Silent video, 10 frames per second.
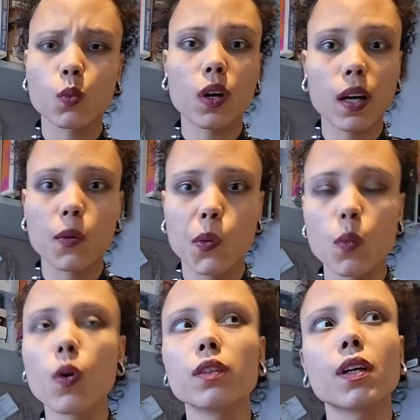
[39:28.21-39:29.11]
What
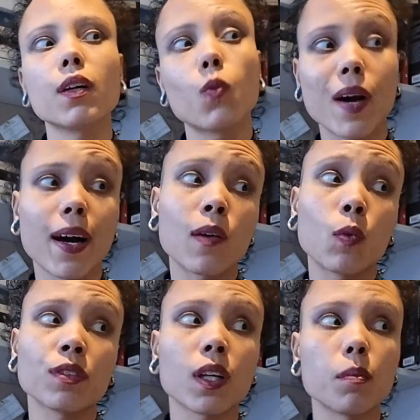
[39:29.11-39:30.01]
I wear and
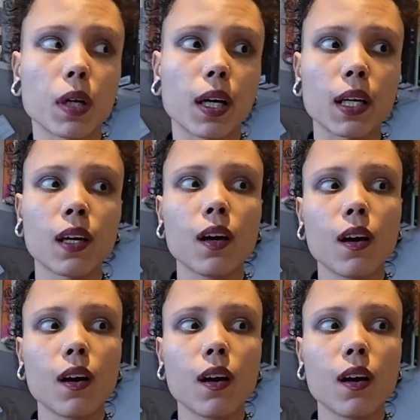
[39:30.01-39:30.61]
what I buy,